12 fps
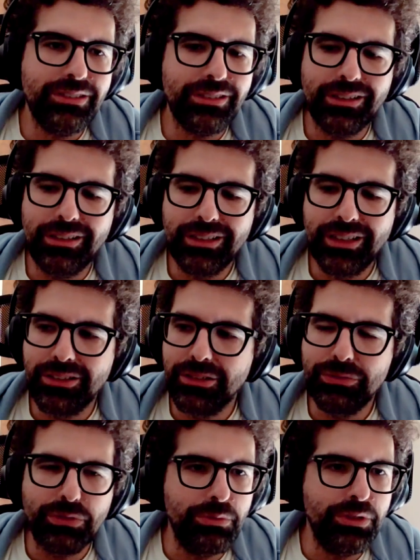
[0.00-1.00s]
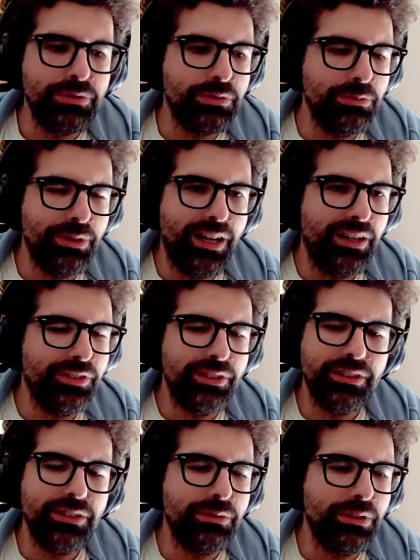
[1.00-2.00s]
is a kind of a ritual about how
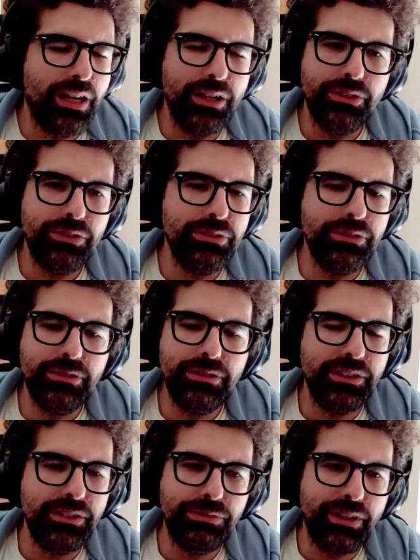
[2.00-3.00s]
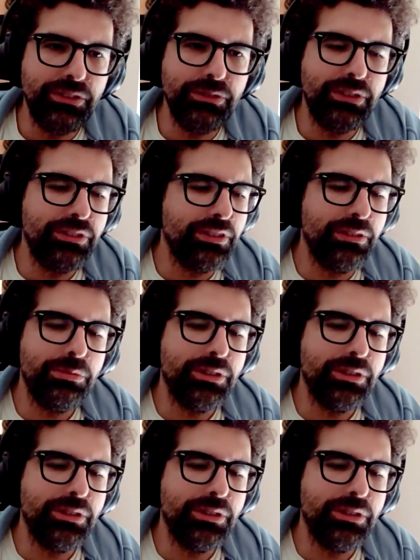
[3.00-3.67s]
they hire you and they find you and so on.